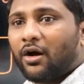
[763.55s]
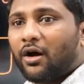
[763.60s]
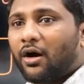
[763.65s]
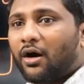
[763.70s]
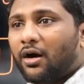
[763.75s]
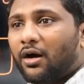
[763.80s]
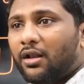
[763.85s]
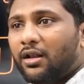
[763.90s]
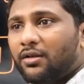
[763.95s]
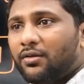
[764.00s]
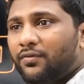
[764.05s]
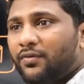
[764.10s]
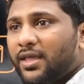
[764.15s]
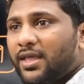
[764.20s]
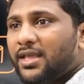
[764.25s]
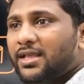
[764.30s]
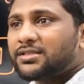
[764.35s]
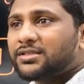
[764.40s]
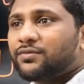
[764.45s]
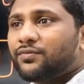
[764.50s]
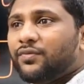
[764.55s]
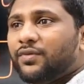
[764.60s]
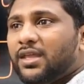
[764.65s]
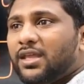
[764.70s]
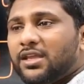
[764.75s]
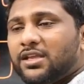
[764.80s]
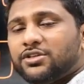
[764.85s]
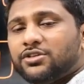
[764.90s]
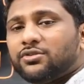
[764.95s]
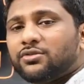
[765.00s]
Always
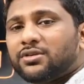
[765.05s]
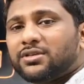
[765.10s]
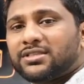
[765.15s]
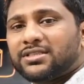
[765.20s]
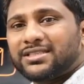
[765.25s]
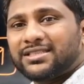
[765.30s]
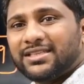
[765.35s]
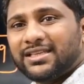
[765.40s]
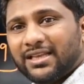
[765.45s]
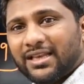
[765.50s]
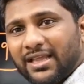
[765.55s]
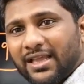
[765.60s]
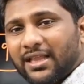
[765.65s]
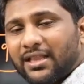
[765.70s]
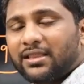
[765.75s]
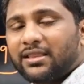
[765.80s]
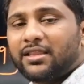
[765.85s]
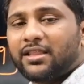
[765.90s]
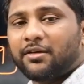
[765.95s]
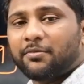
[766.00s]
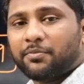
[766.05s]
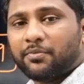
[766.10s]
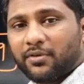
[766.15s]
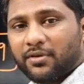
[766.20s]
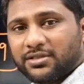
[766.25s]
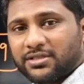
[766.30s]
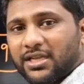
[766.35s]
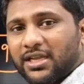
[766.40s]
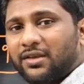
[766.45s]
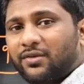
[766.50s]
we should select the
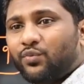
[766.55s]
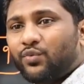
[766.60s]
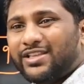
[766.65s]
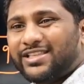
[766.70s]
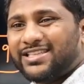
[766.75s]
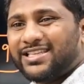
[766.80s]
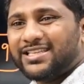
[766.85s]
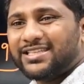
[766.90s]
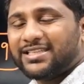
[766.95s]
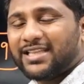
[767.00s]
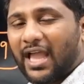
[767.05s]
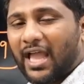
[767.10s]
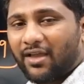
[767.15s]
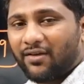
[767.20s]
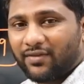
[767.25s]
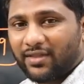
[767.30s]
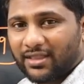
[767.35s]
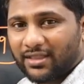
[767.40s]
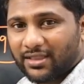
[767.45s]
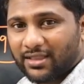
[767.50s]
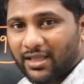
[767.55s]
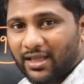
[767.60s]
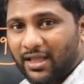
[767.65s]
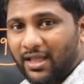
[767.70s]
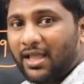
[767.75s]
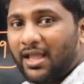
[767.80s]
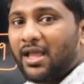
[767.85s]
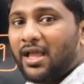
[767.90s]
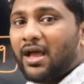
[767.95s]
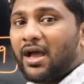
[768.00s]
project which is having
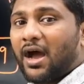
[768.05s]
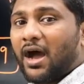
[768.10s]
the